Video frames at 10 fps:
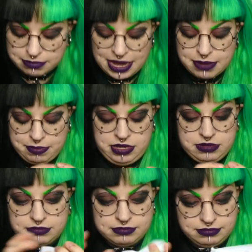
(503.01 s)
Paper.
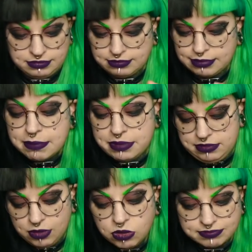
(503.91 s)

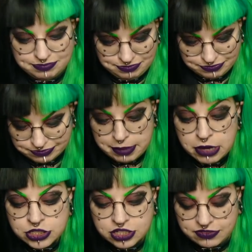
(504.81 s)
Ooh.
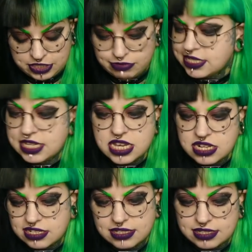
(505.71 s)
Post office
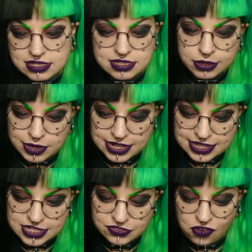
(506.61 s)
receipts. When are
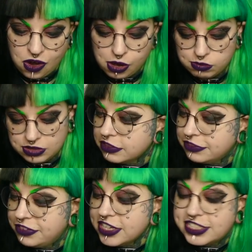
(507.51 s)
these from?
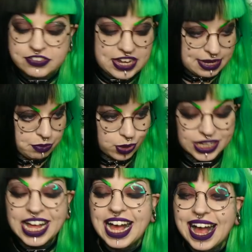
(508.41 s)
1st of April.
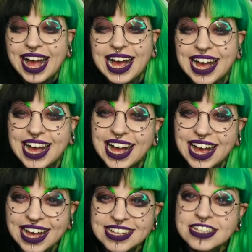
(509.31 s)

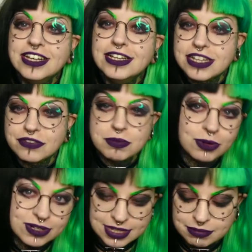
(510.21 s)
So if you
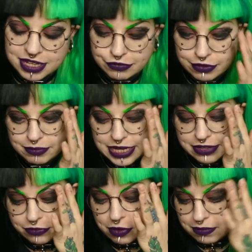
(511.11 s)
bought something from me
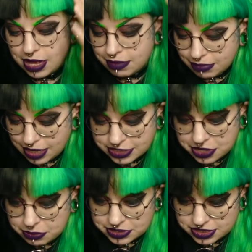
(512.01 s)
from, I don't
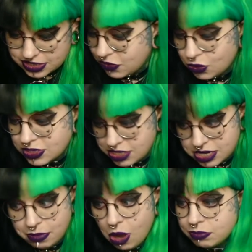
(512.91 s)
know what this is for,
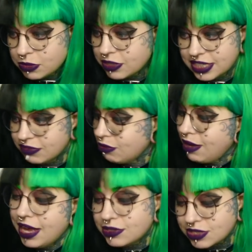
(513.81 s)
Depop or a
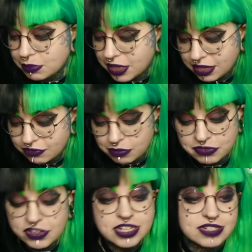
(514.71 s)
giveaway or something, from the
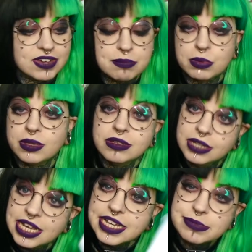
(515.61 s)
1st of April,
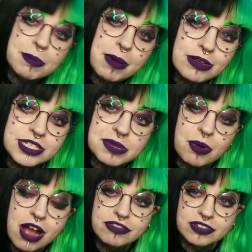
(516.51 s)
it's been posted,
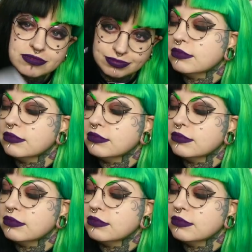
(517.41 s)
bruv.